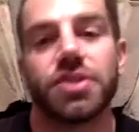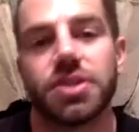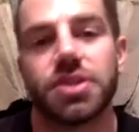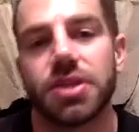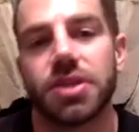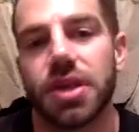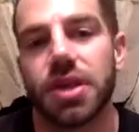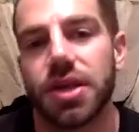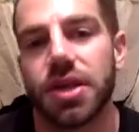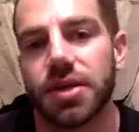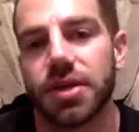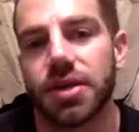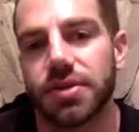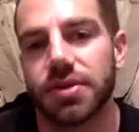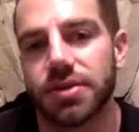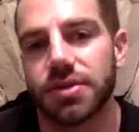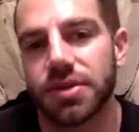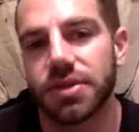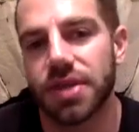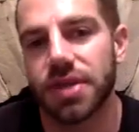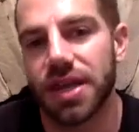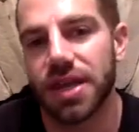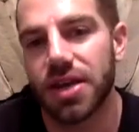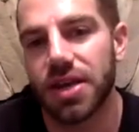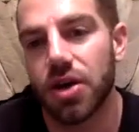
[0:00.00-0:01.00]
to their
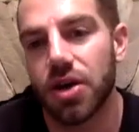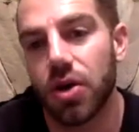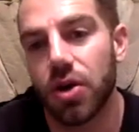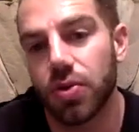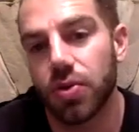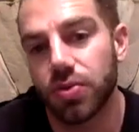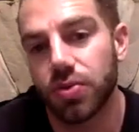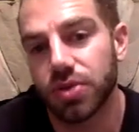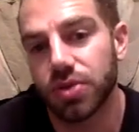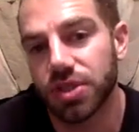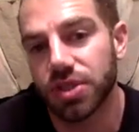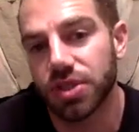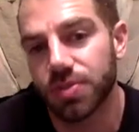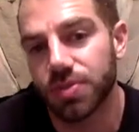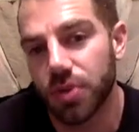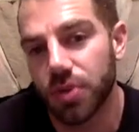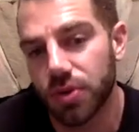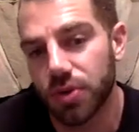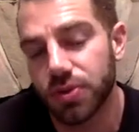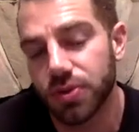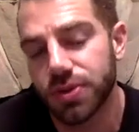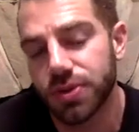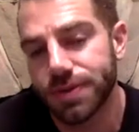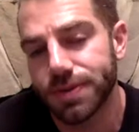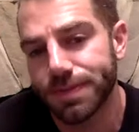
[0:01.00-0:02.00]
goals, I
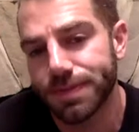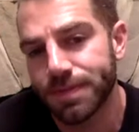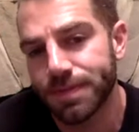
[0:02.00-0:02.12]
suppose?